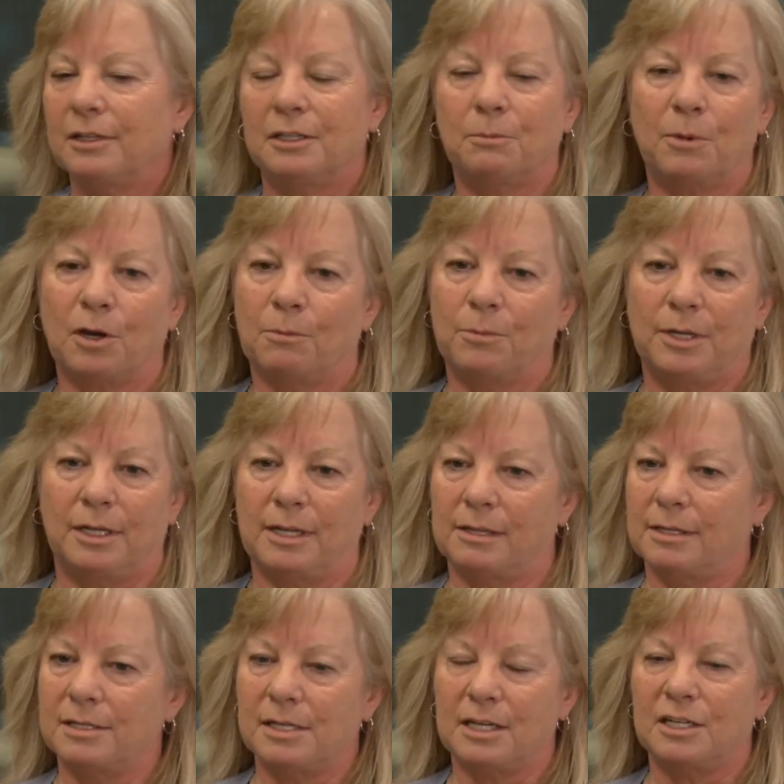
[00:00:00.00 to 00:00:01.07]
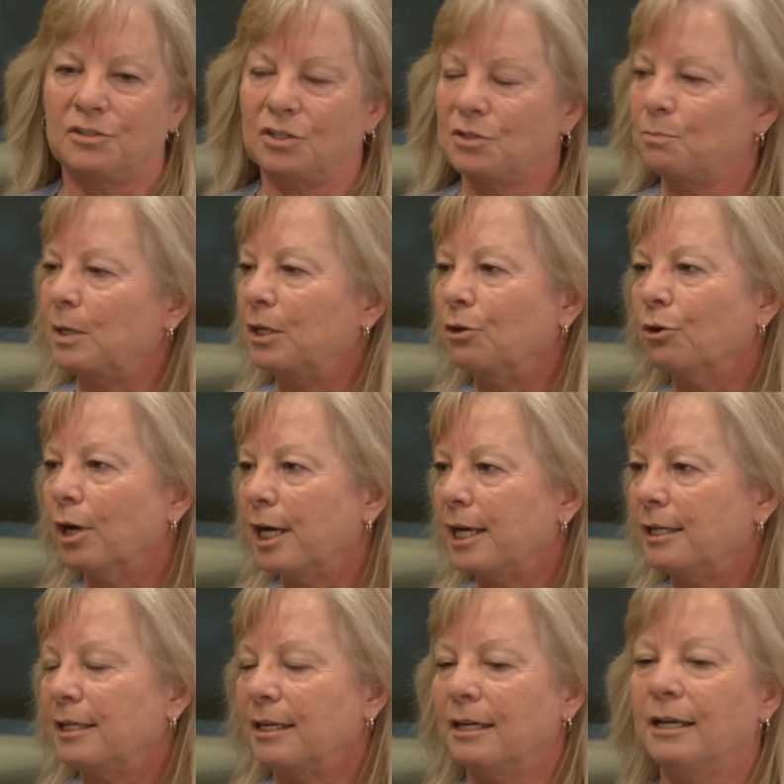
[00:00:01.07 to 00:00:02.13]
The department and the city's just been
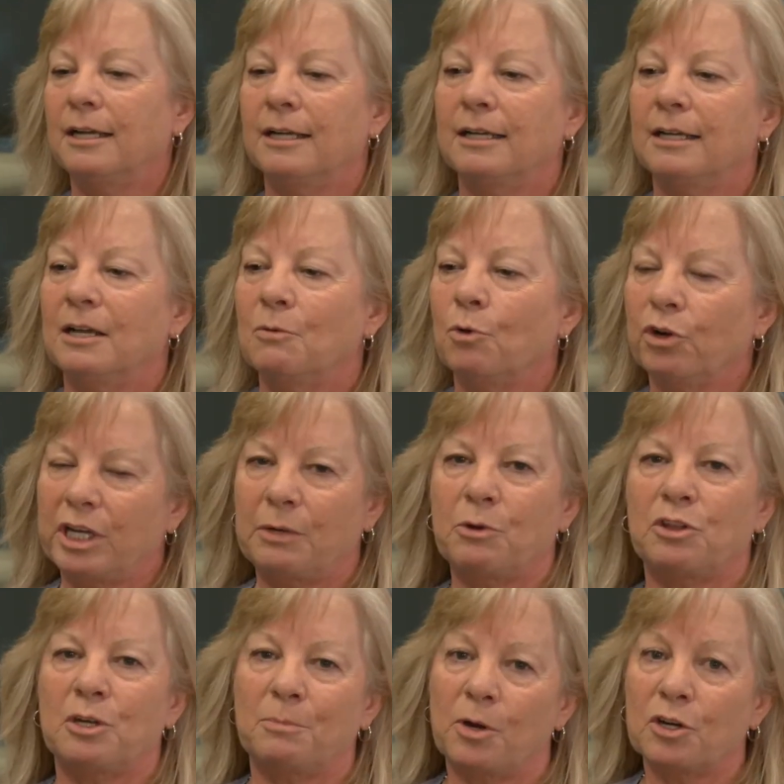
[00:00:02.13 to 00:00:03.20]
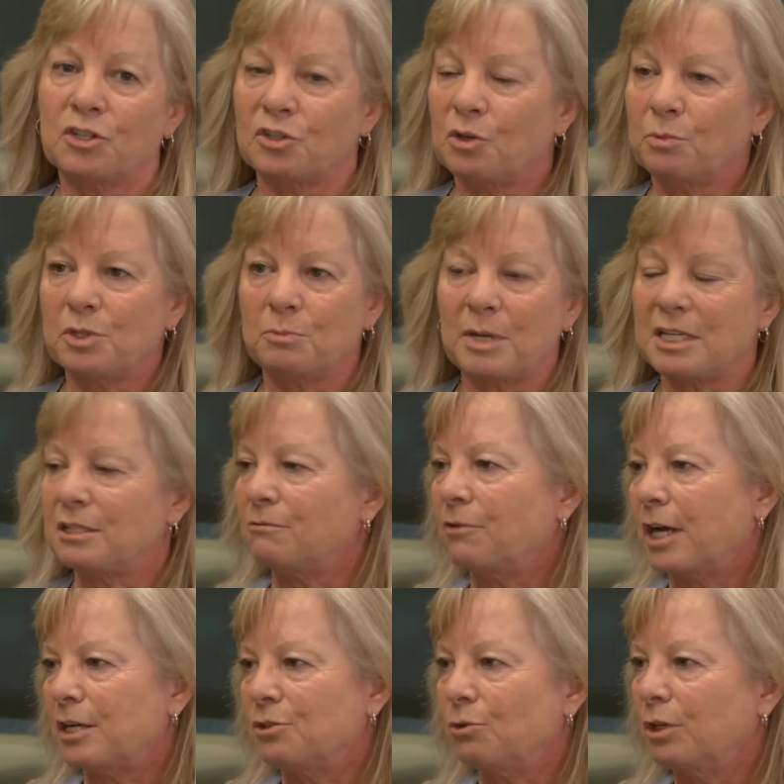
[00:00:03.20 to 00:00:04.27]
great. And working with our Parks and Open Space
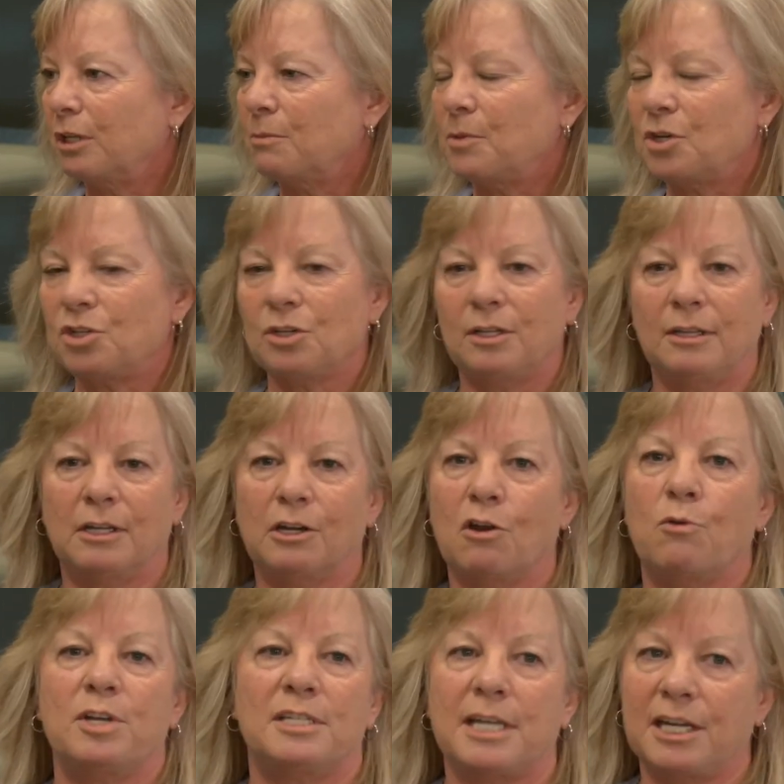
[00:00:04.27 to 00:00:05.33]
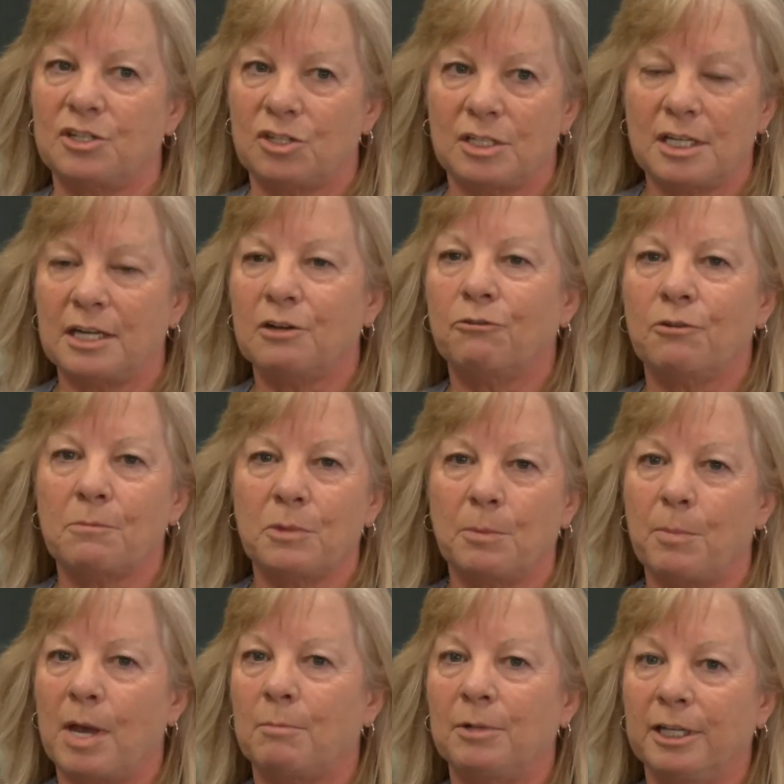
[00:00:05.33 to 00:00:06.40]
Advisory Commission, they're always anxious to hear from the
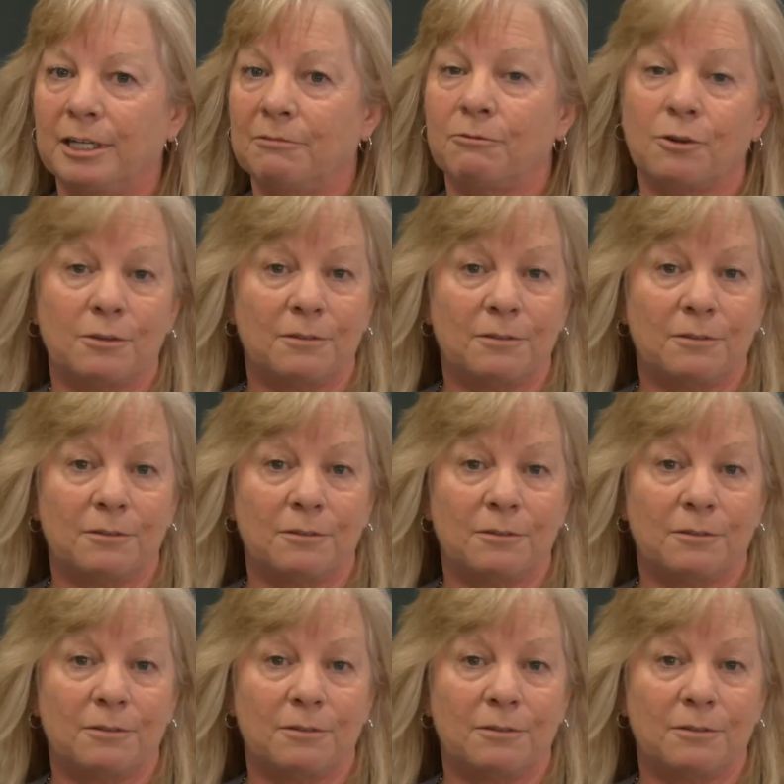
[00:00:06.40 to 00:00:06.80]
public.